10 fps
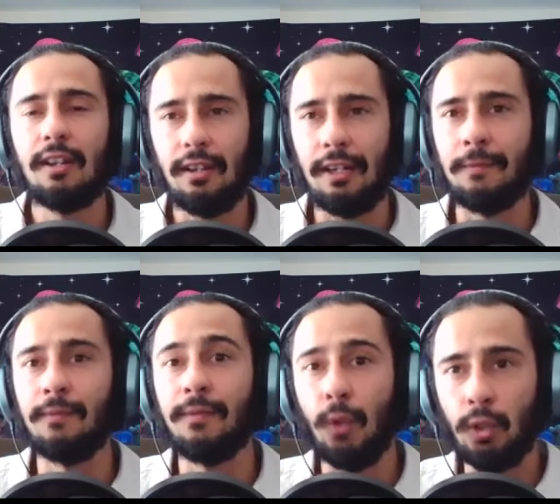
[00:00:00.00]

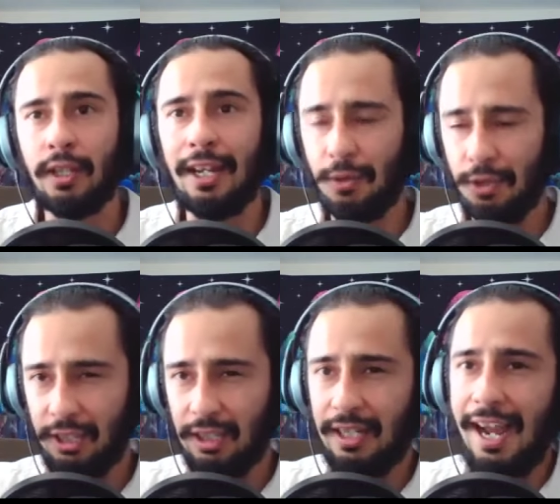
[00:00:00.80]
um, Vulgate, which
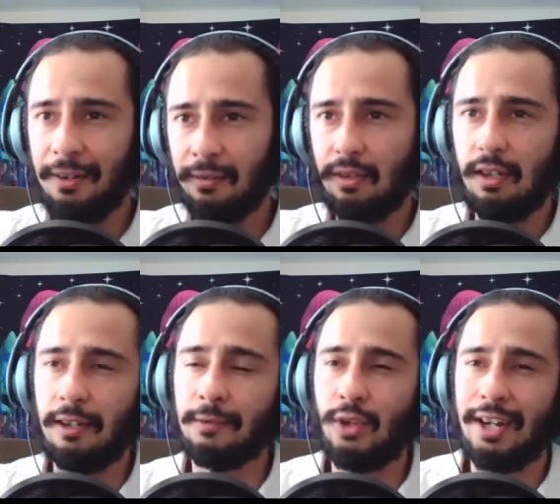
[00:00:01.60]
is the Latin
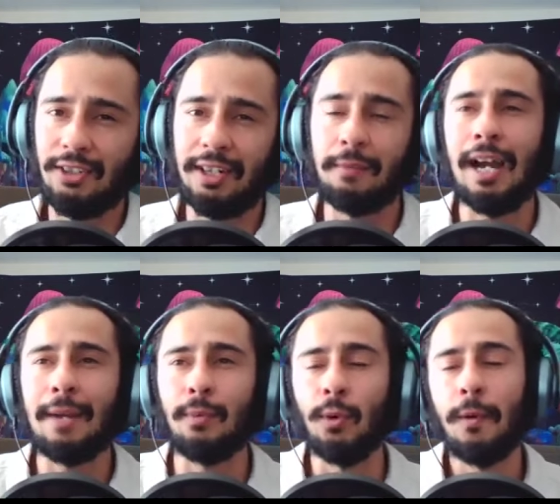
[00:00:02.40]
uh, translated
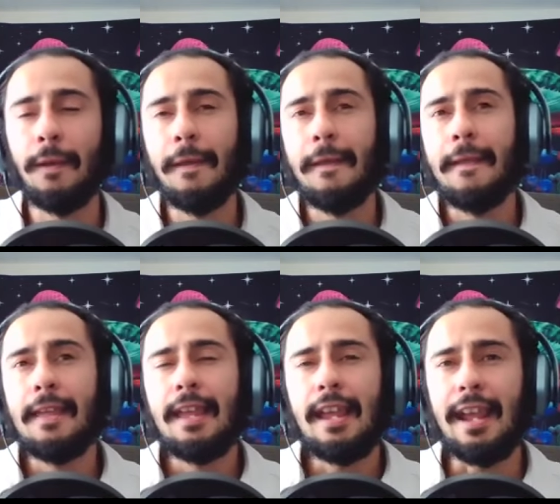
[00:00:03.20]
Bible.
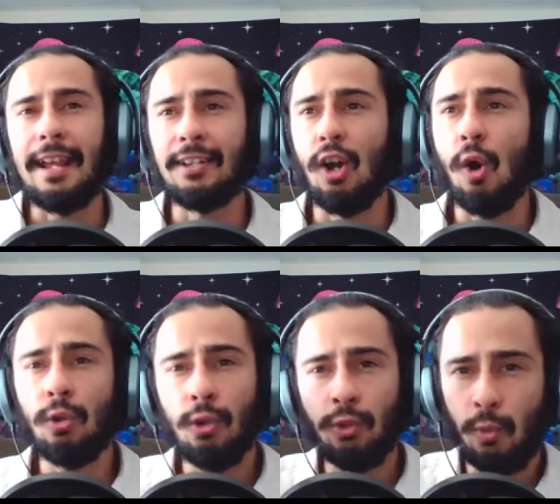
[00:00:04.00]
And
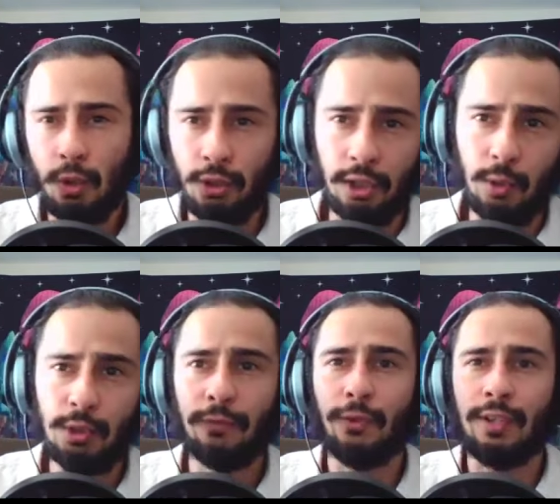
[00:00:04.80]
all those words,
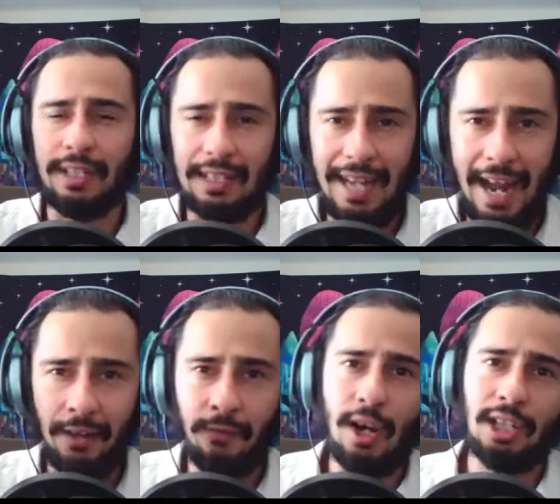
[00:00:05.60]
Lucifer in the
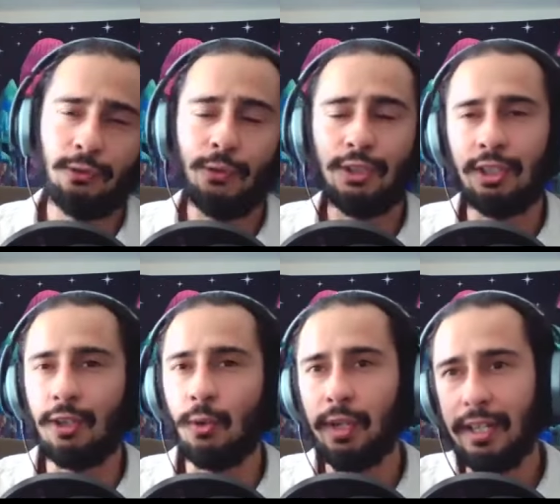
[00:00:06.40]
Latin, phosphorus in the
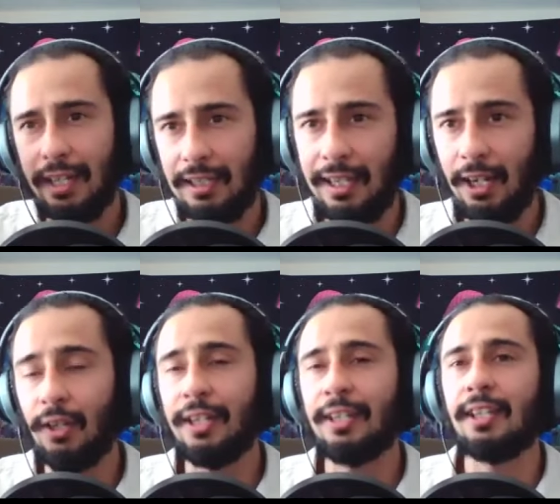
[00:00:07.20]
Greek,
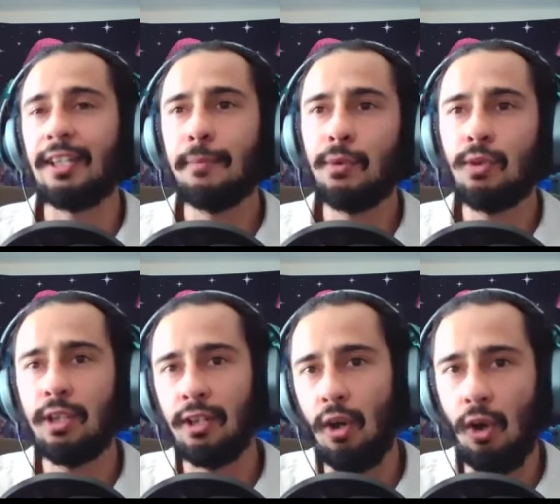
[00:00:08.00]
Hallel in the Hebrew,
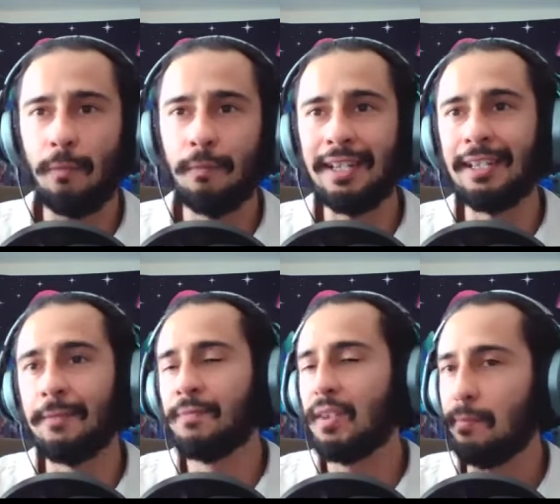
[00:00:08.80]
can all
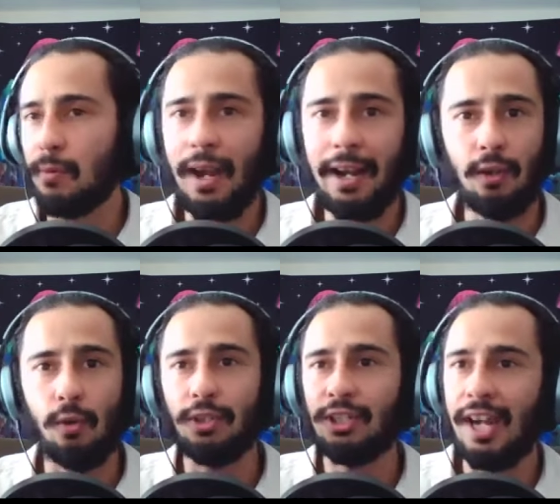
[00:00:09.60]
mean bright
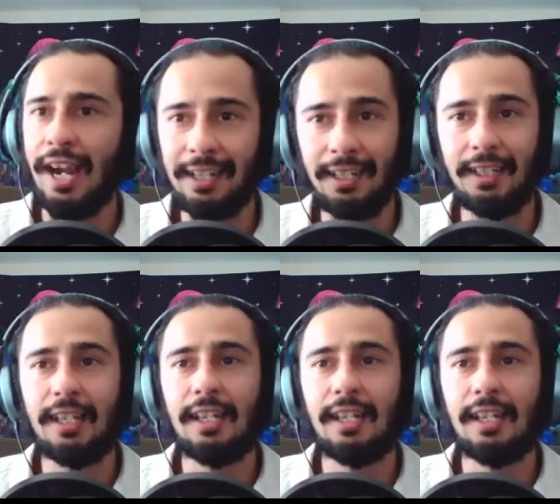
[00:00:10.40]
or shiny.